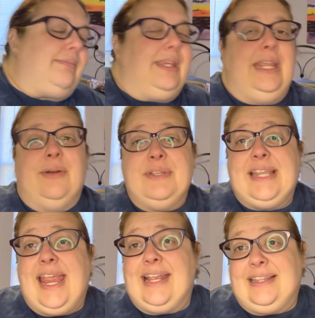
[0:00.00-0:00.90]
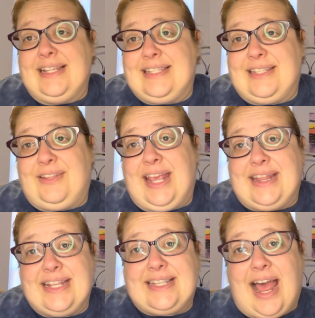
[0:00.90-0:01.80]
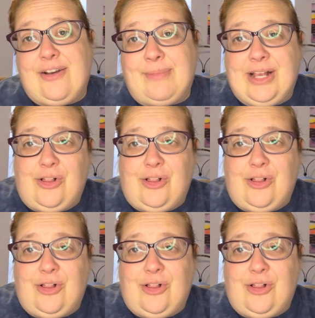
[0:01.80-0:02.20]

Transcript: It was a, let's get this out of my